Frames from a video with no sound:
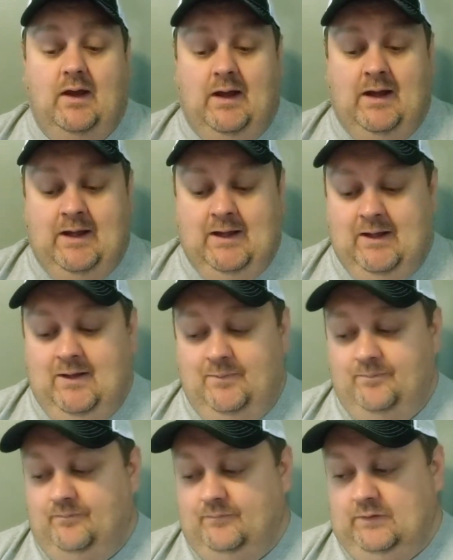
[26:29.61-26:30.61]

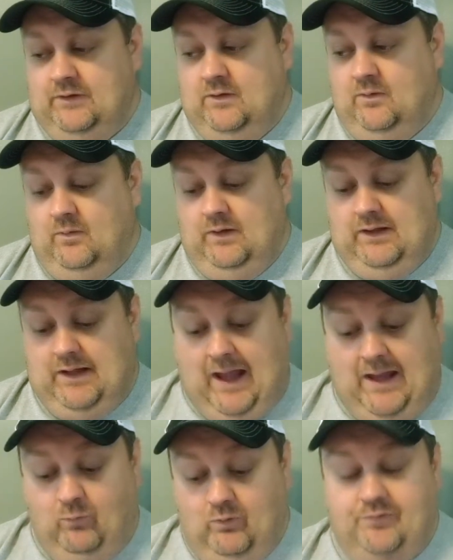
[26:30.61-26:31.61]
I
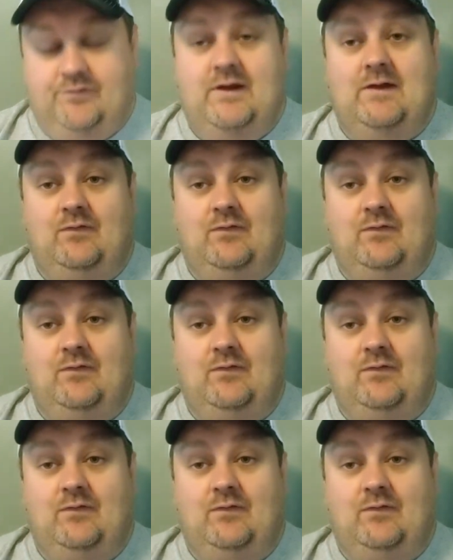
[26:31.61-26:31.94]
will say,